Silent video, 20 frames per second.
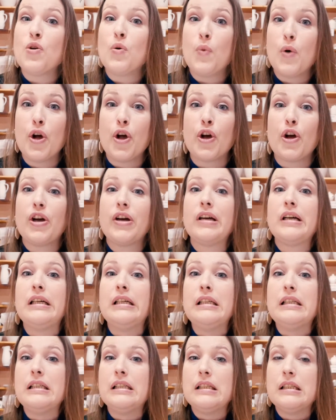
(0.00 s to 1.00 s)
work,
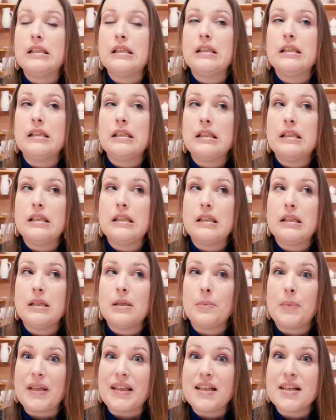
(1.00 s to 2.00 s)

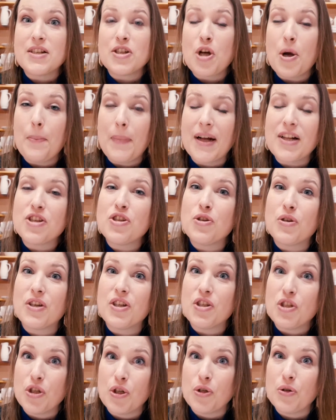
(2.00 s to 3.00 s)
but there's not much you
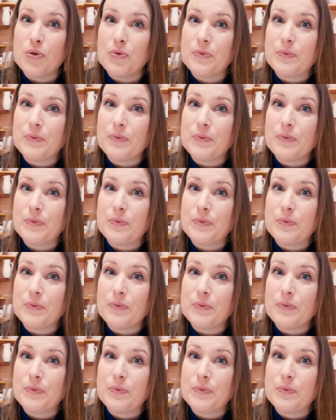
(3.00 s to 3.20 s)
can do.